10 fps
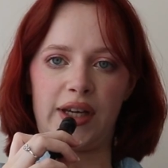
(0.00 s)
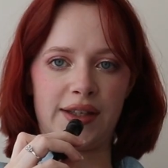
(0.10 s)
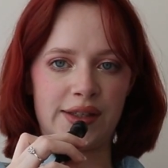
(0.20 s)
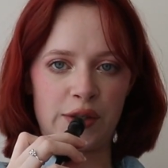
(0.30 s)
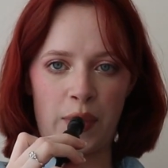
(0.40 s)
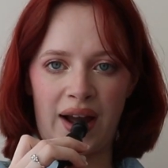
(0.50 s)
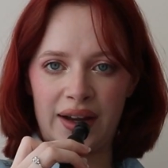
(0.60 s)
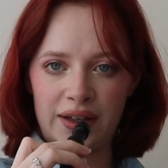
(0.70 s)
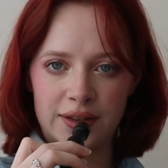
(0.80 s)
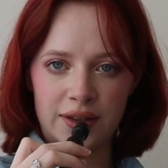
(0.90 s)

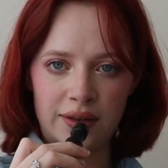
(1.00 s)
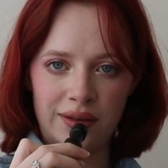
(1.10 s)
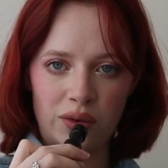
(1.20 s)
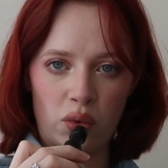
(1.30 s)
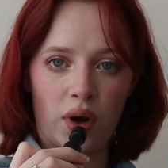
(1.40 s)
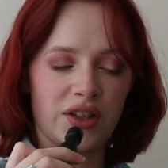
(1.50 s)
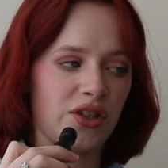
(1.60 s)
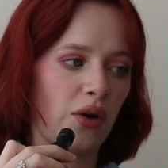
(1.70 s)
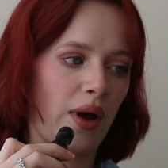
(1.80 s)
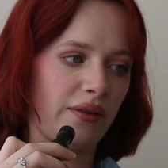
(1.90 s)
inspired
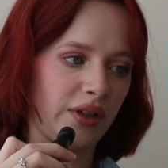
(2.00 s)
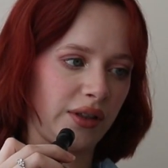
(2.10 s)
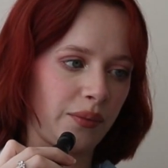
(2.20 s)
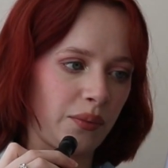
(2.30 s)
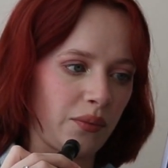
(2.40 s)
whatsoever.